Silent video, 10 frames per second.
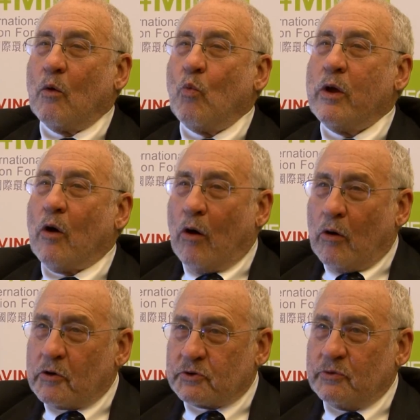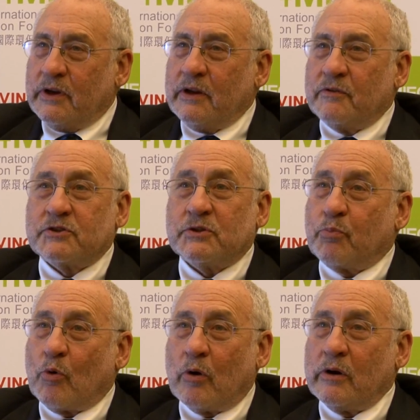we also need the
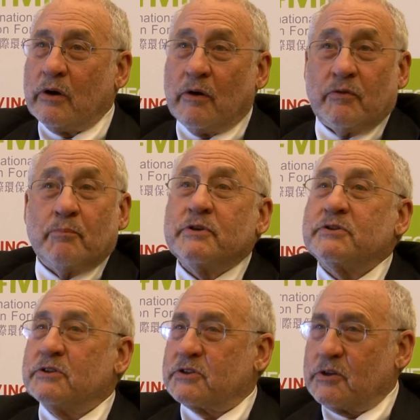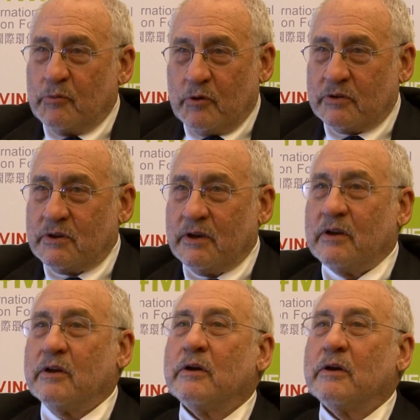support of the business community.